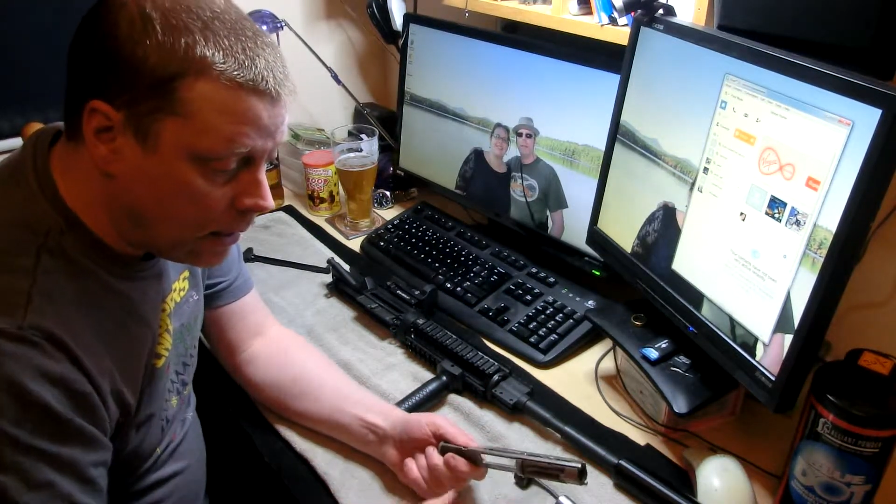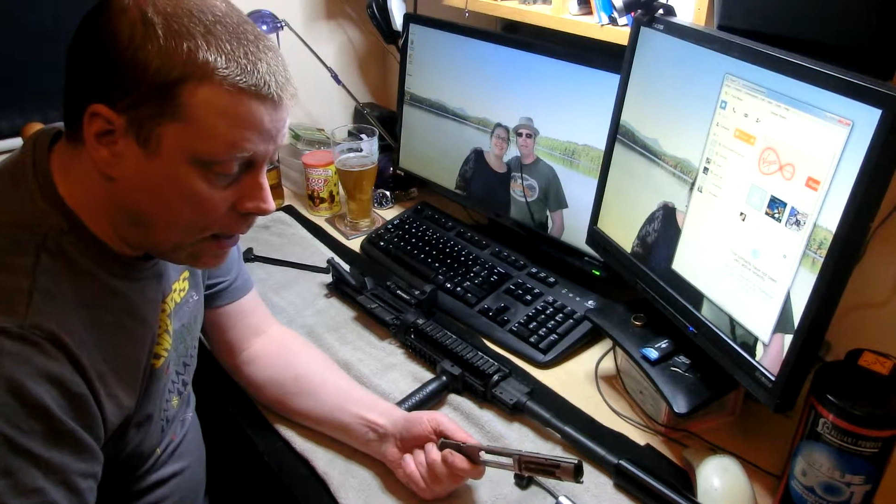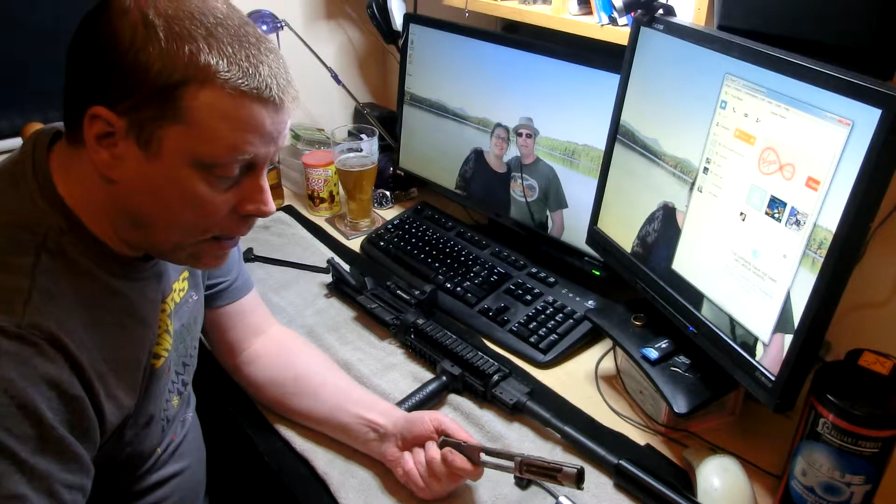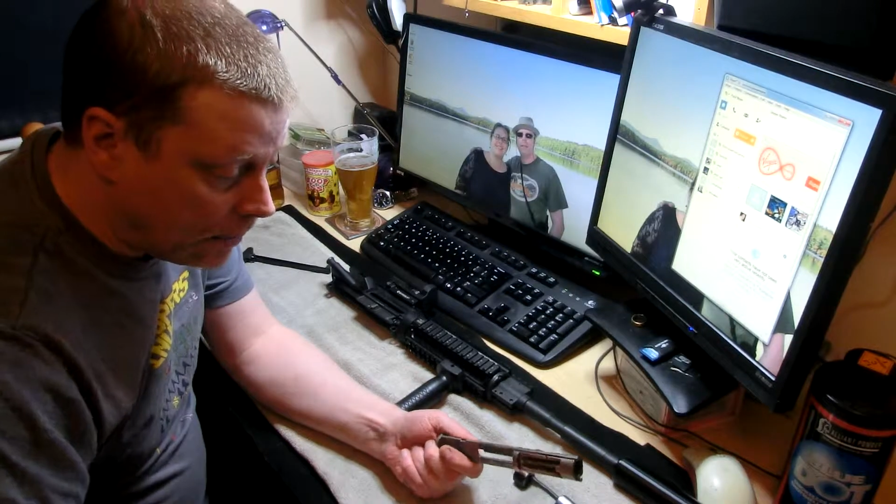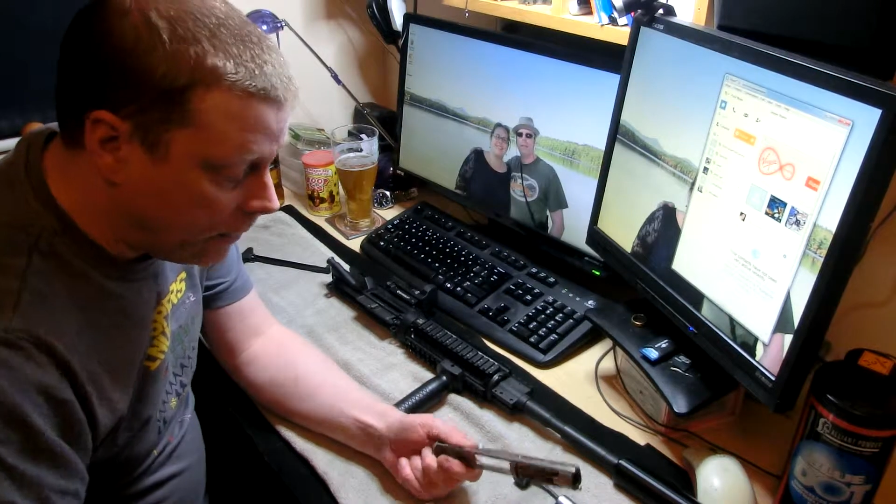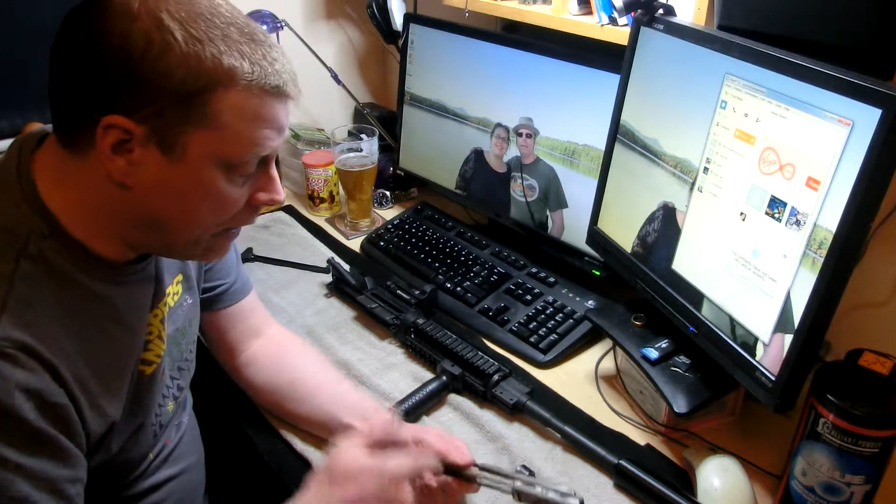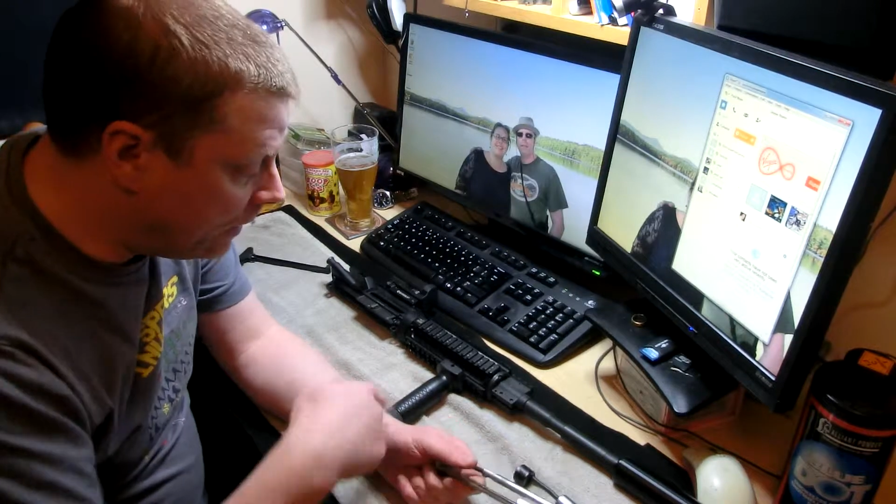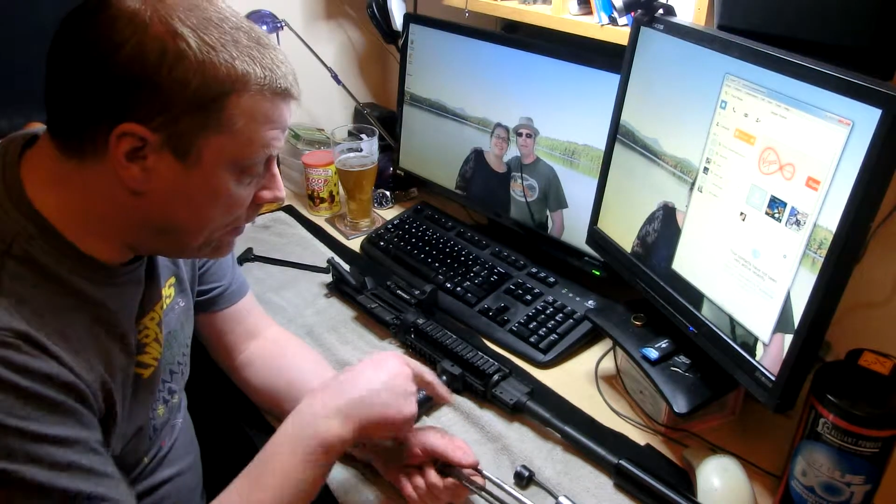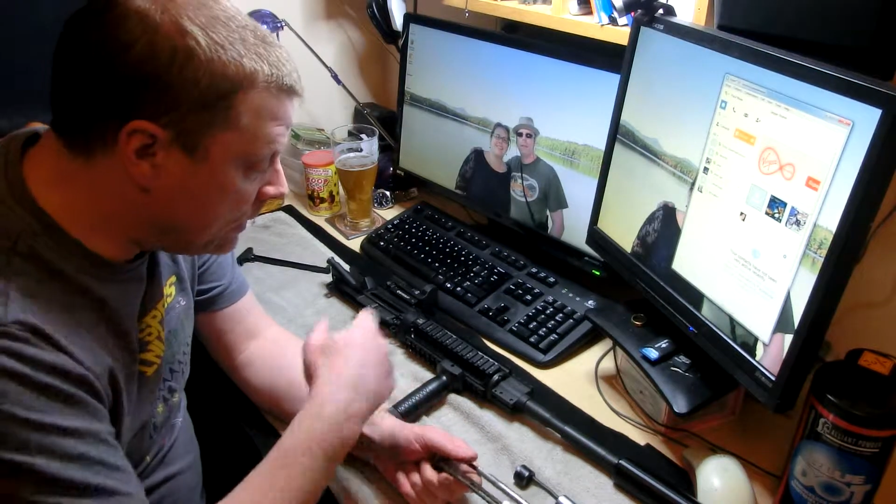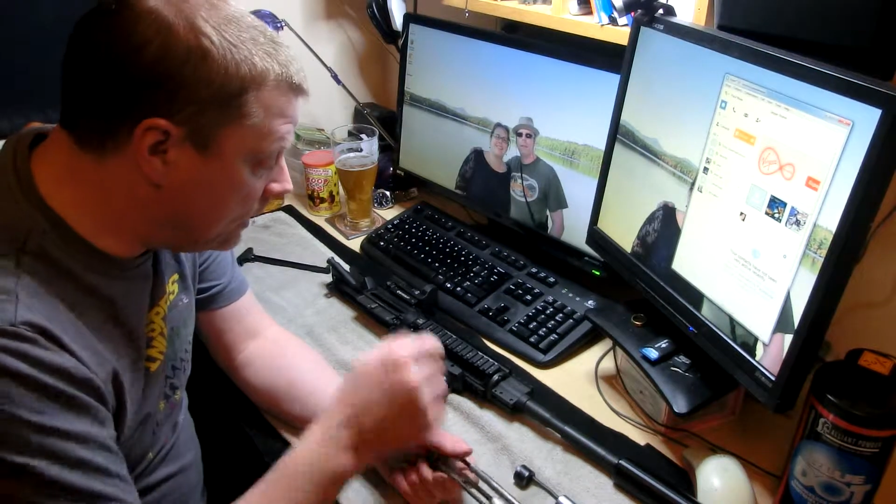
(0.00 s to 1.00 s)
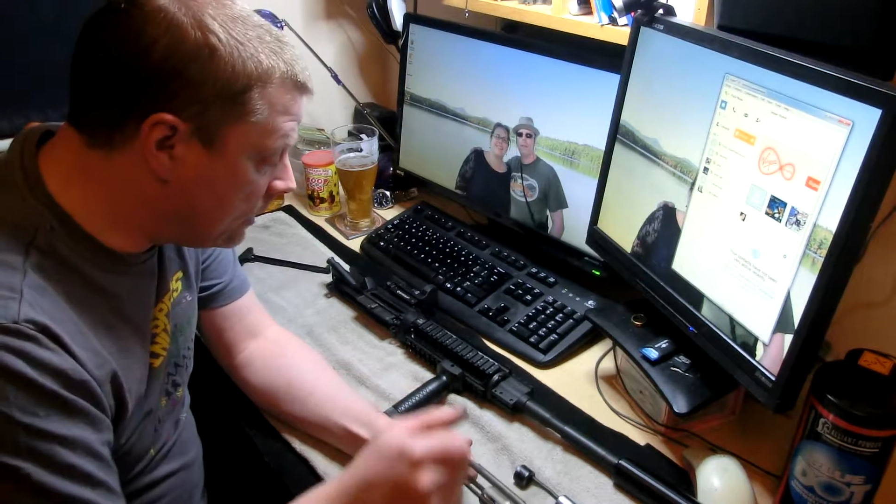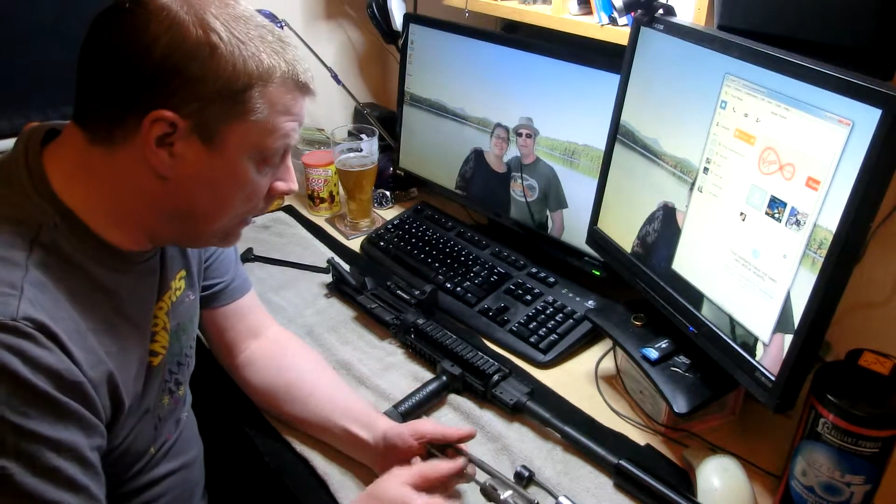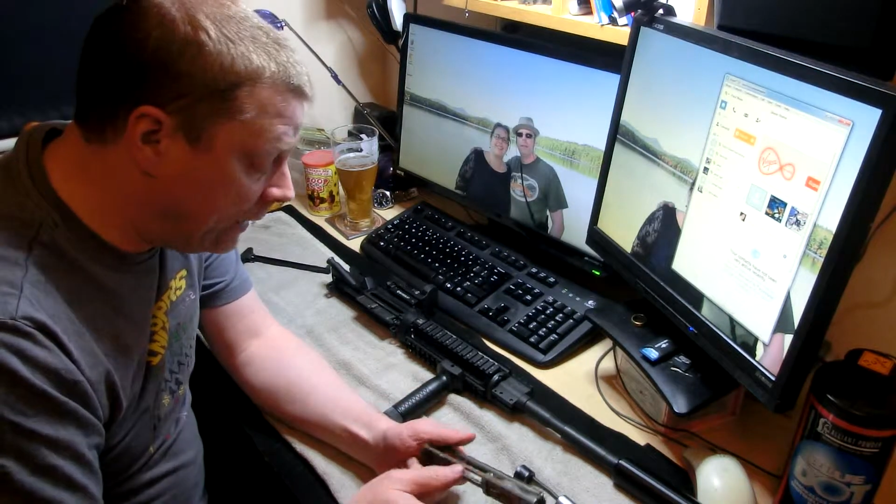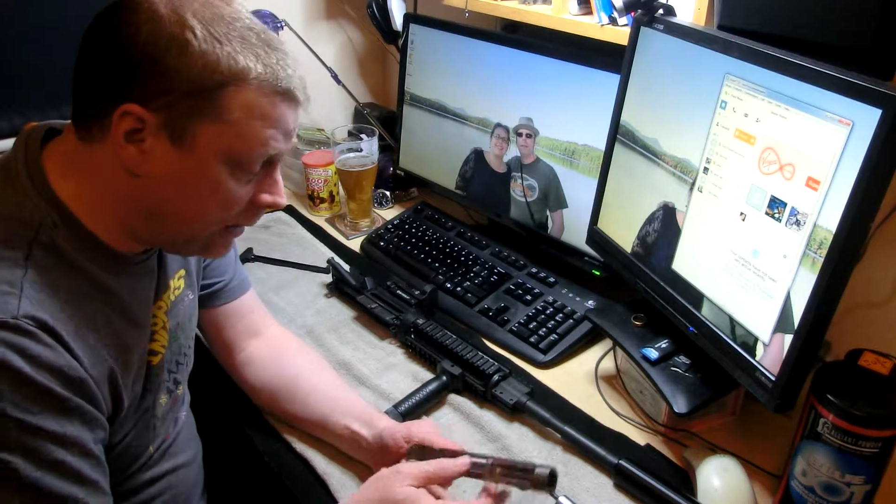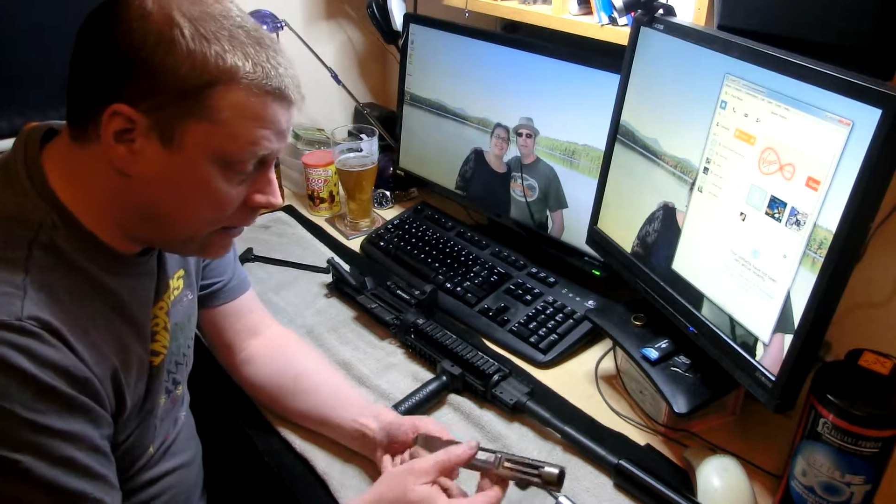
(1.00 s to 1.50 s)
Again, this needs cleaning.